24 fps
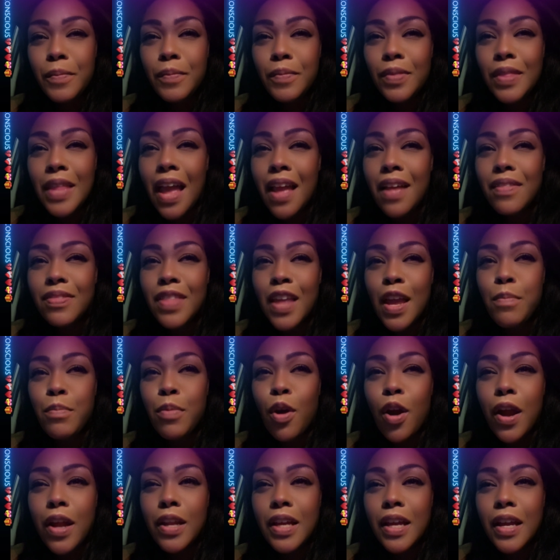That
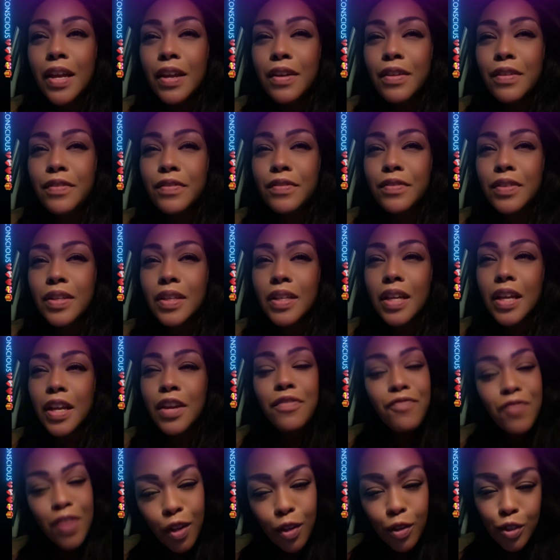part of a
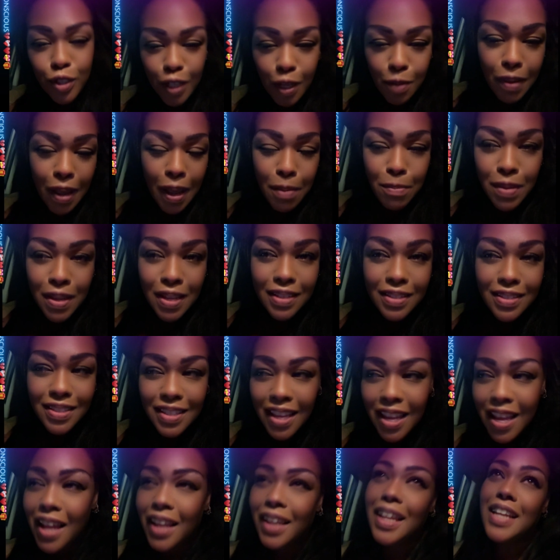fellowship I miss.
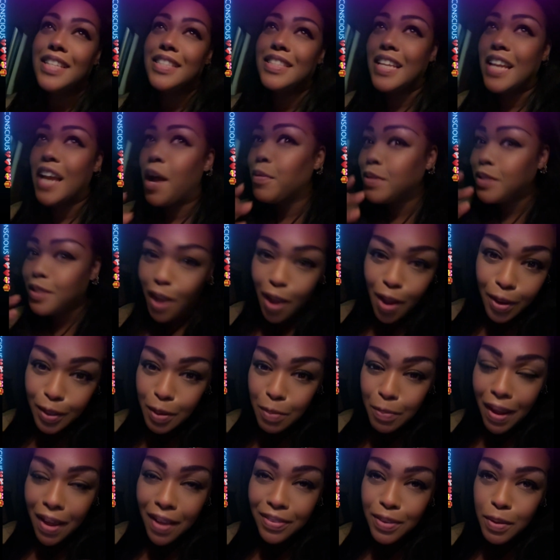Like, see, I was talking
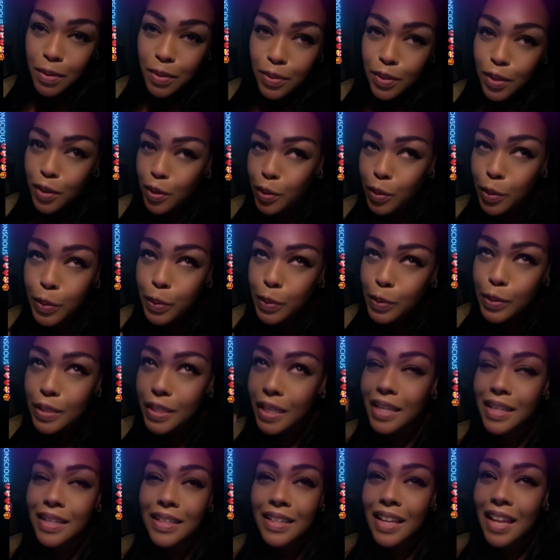about the who's
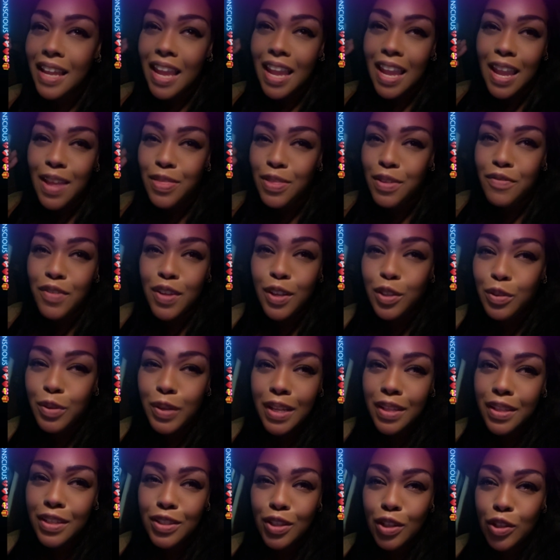and the victory
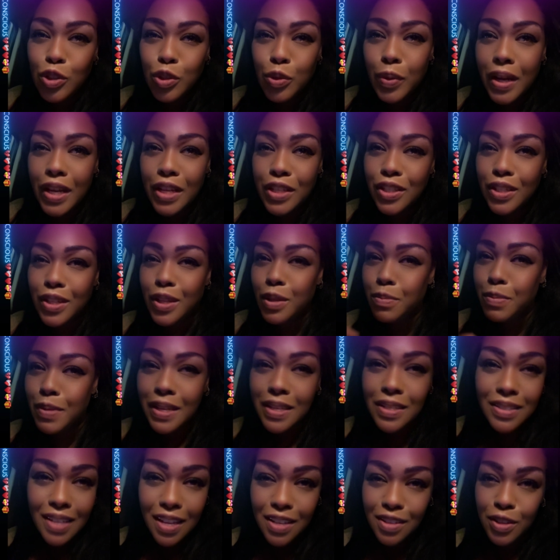in the situation and the
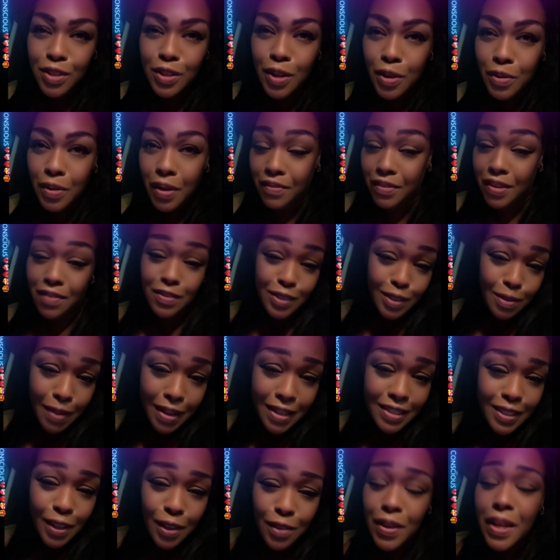peace that, I've given to
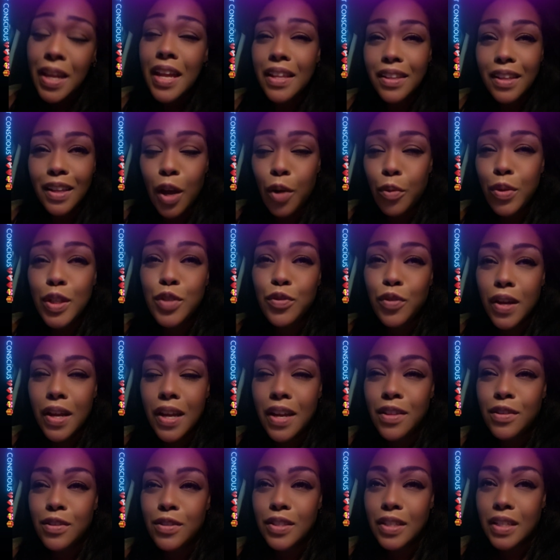myself that I wish for
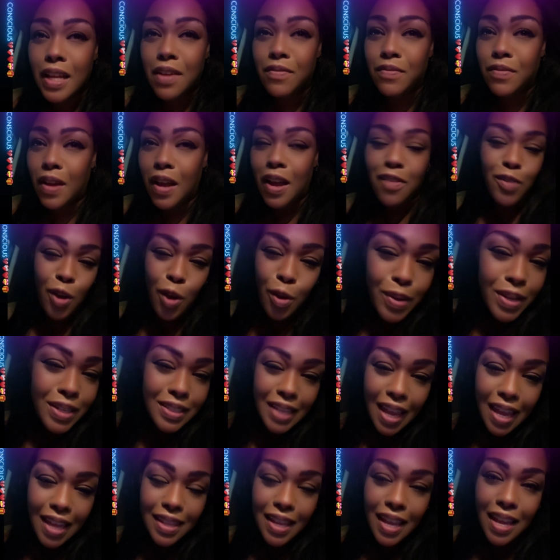others. And I've always
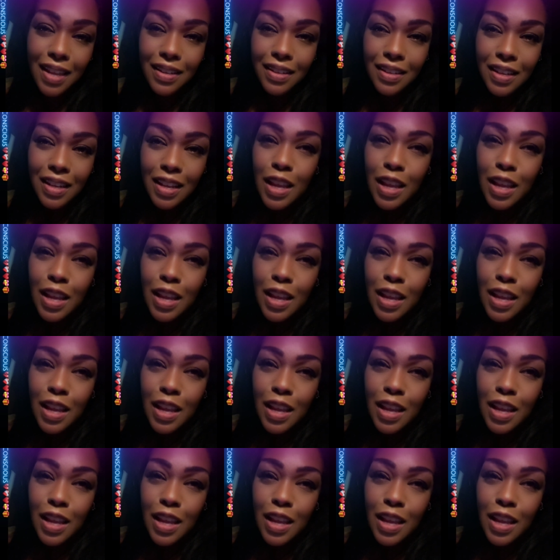had that.